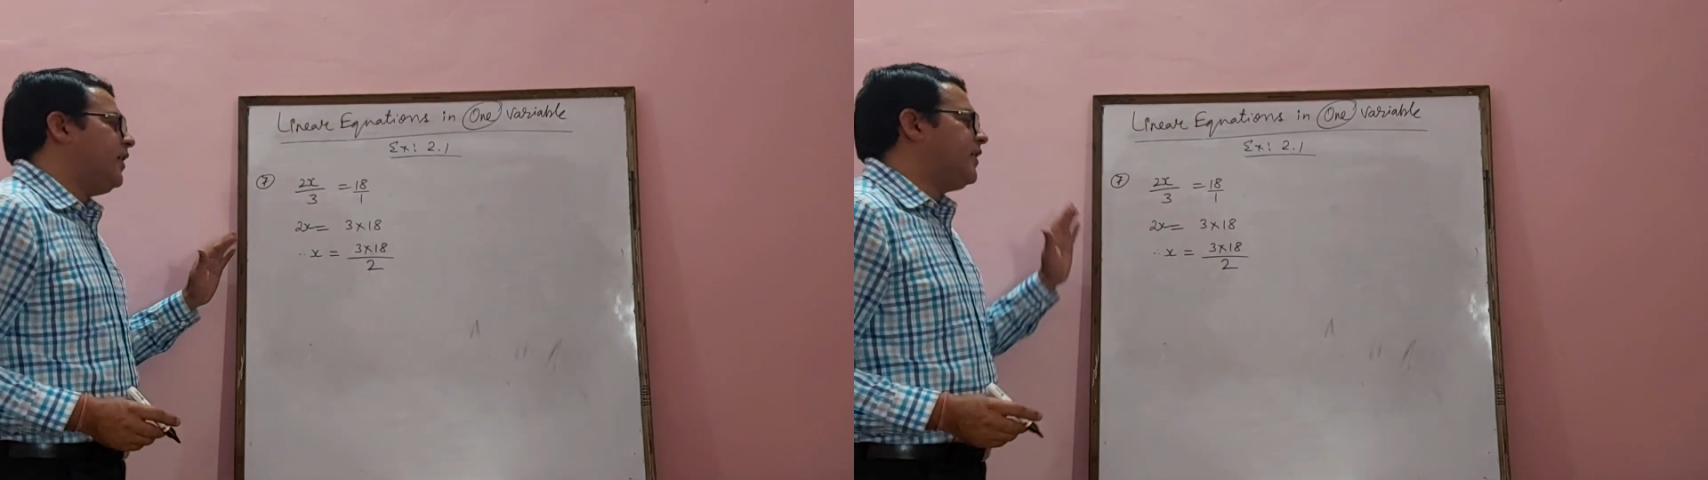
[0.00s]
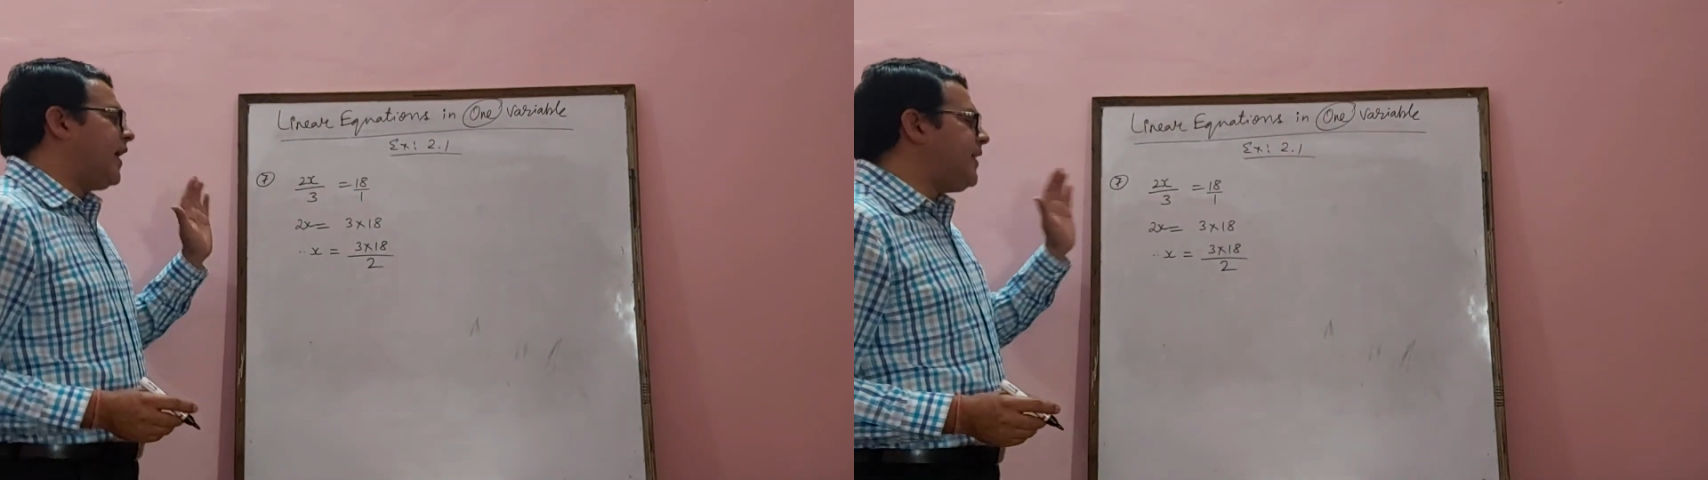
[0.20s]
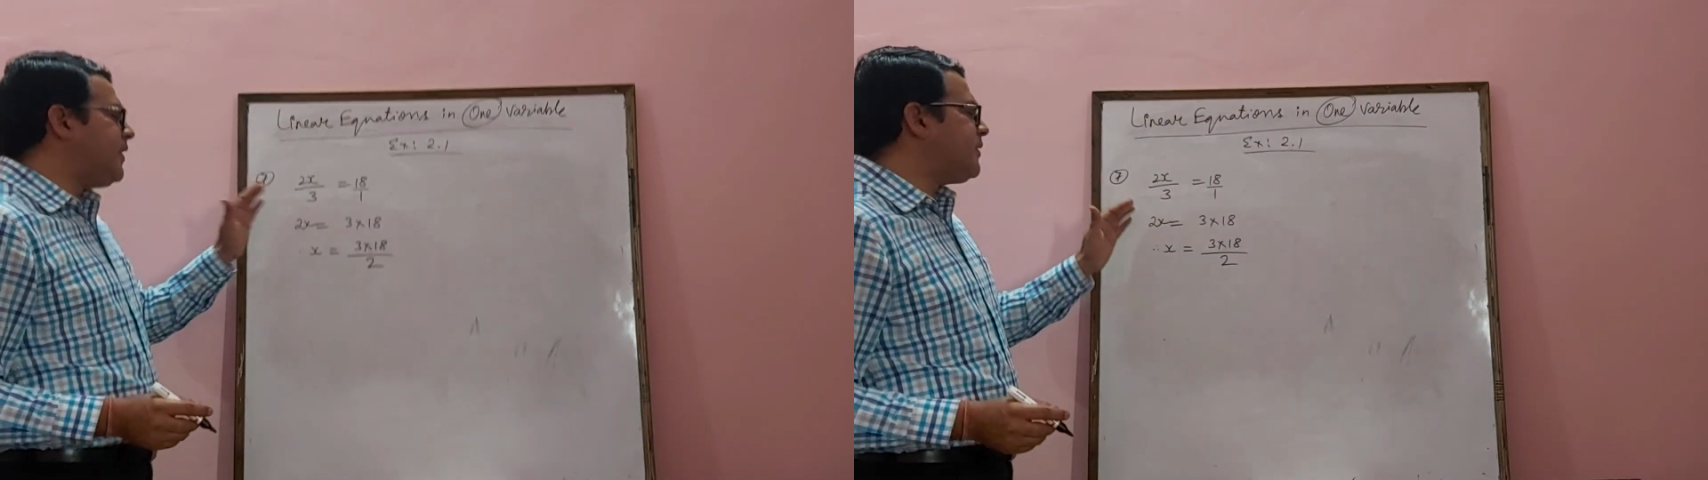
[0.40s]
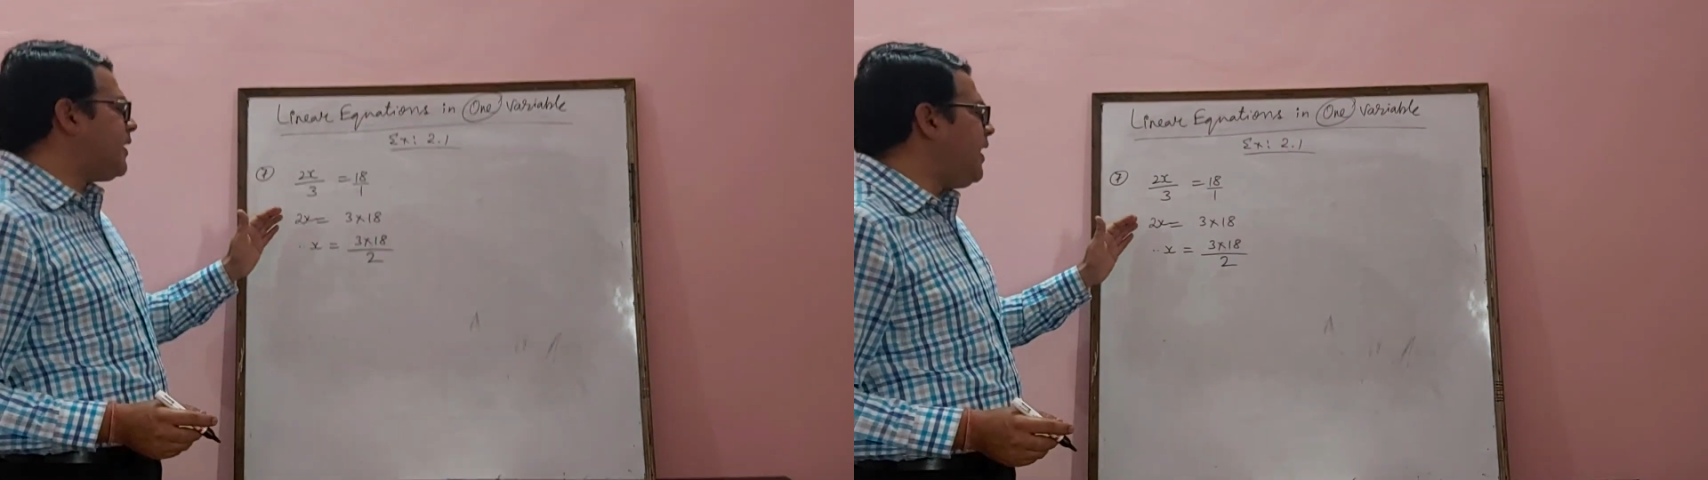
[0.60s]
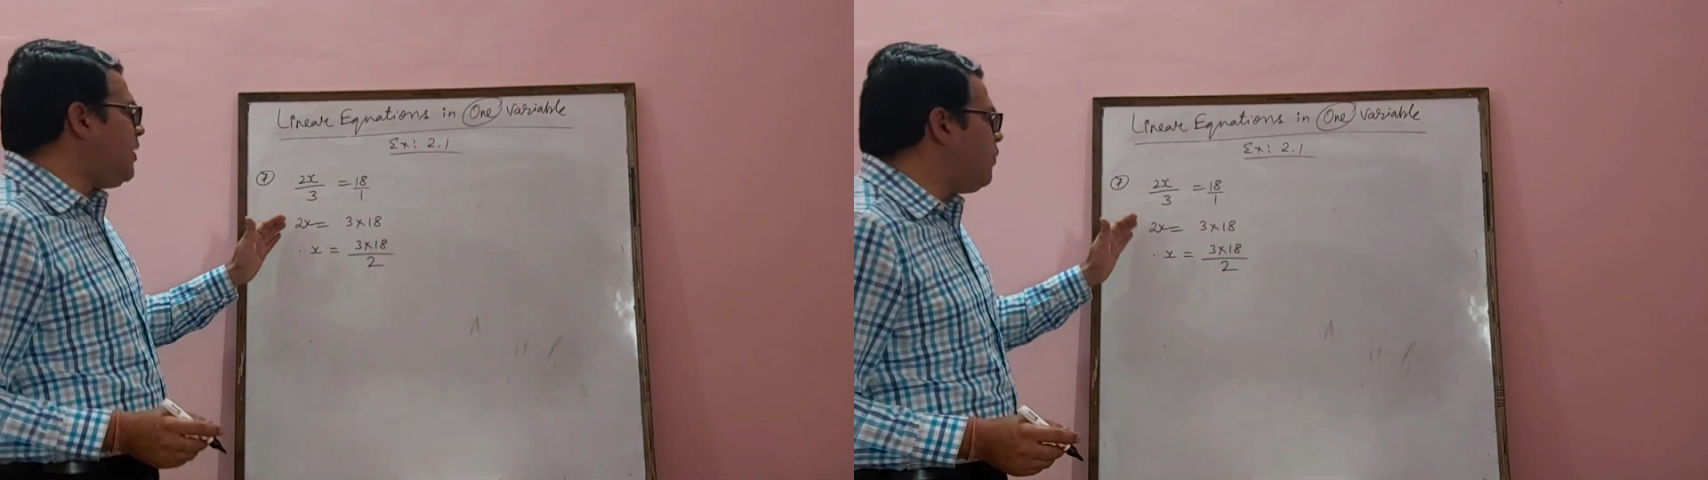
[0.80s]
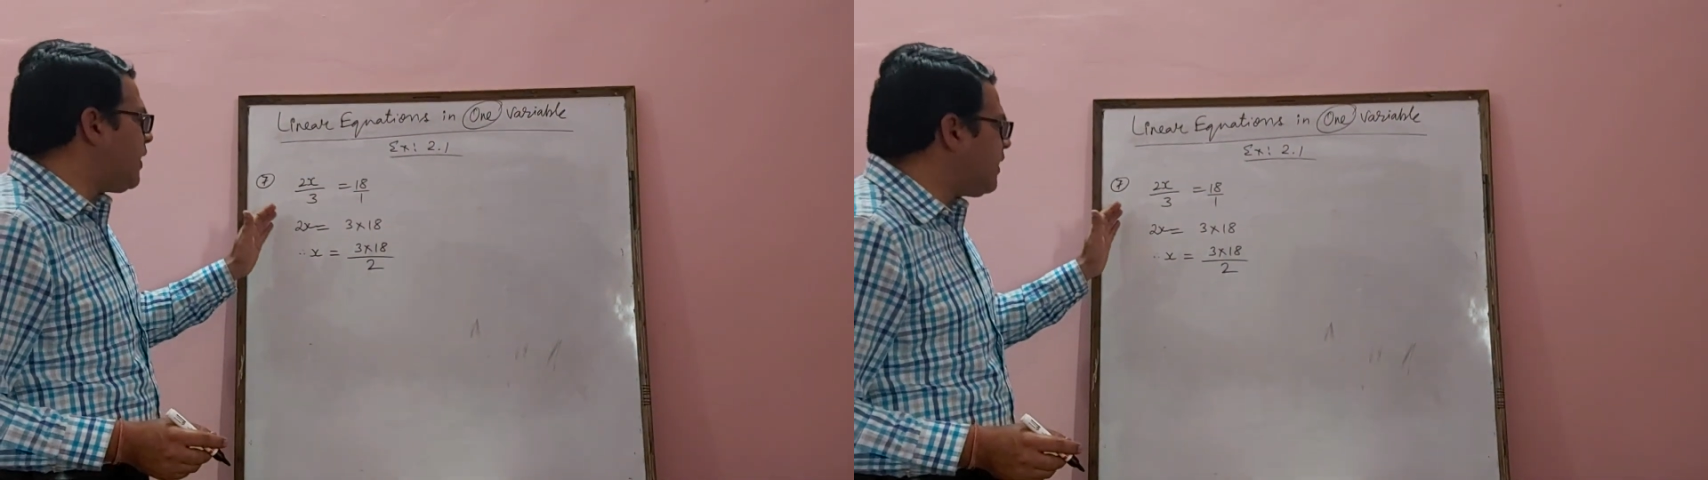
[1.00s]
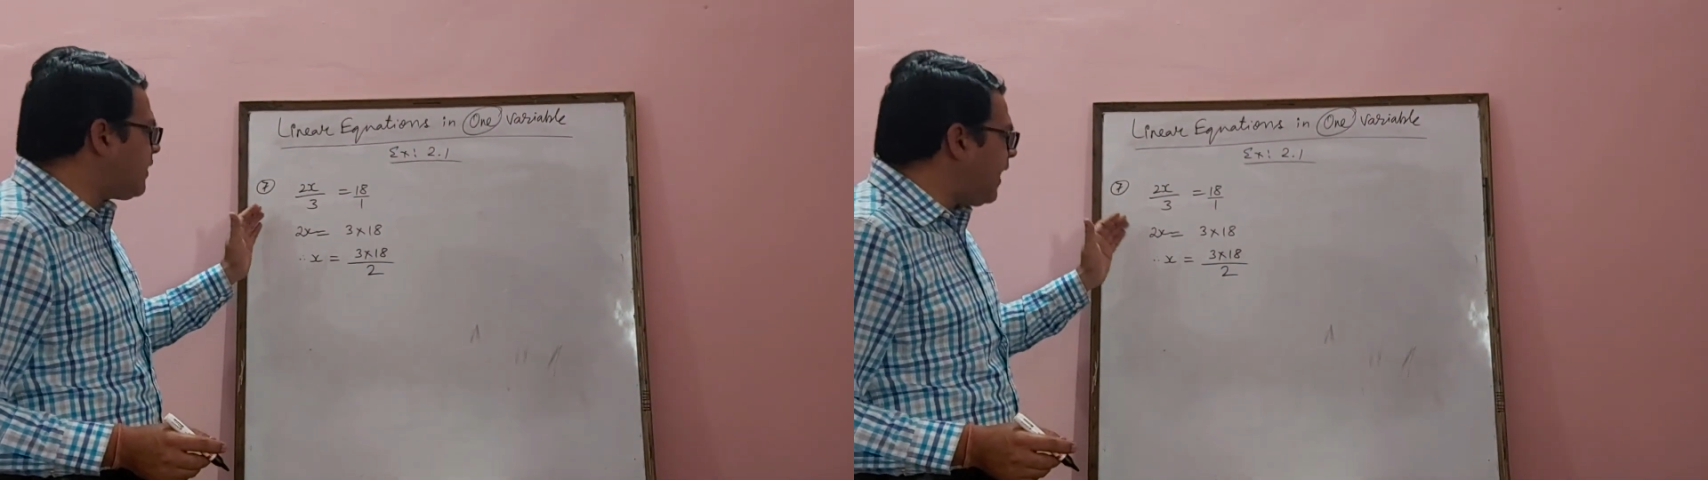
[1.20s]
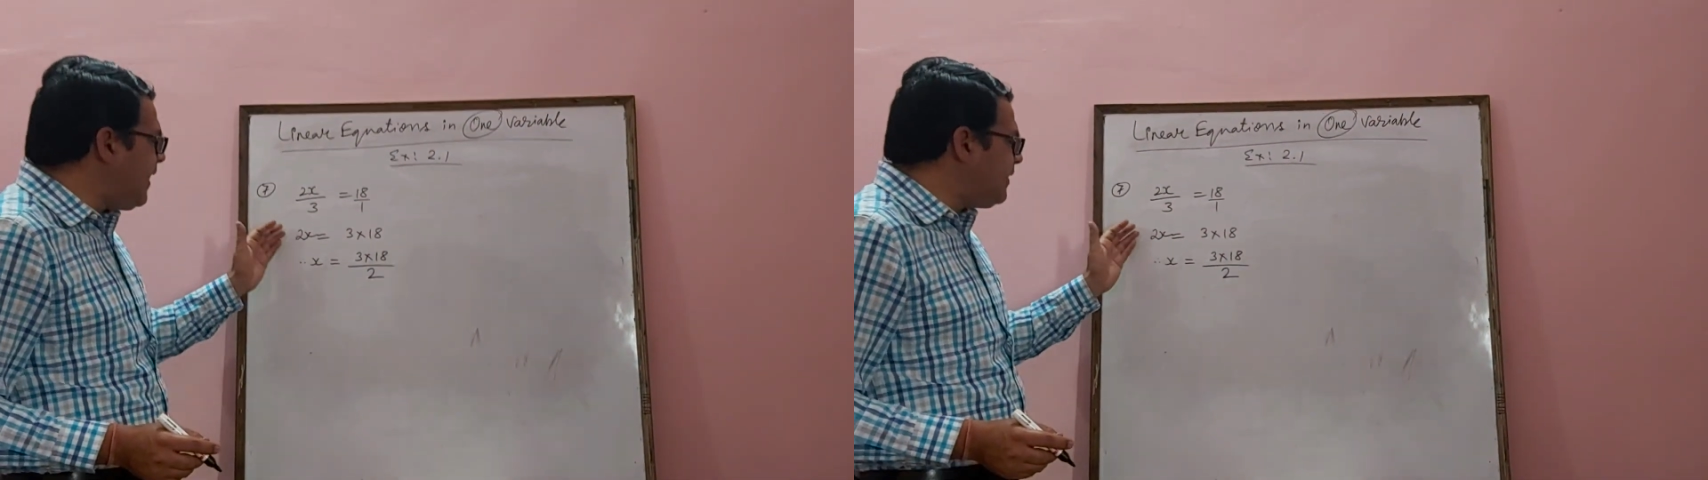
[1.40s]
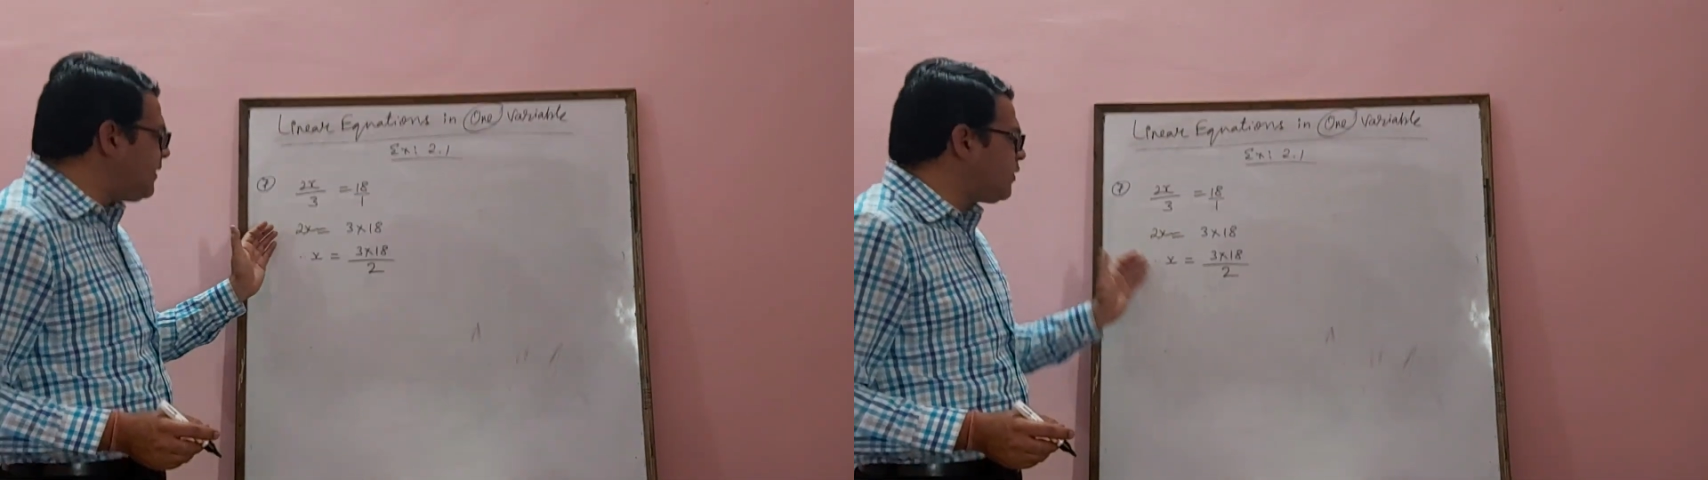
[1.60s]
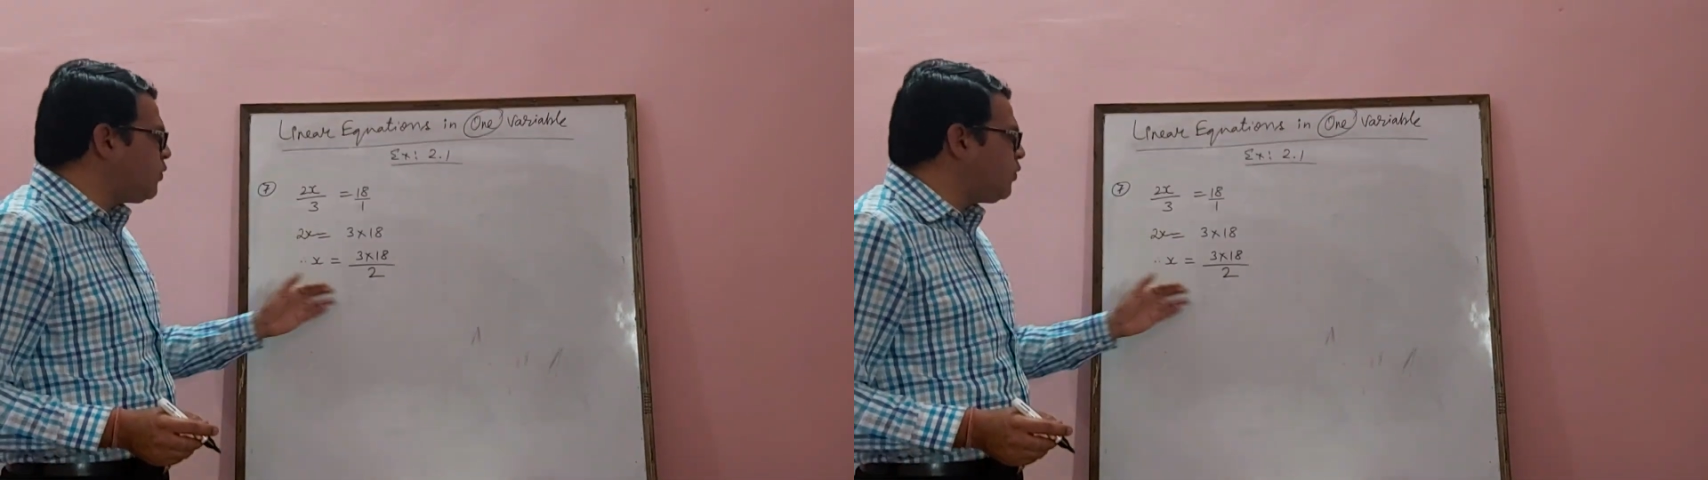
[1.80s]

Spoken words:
In right hand side we can write this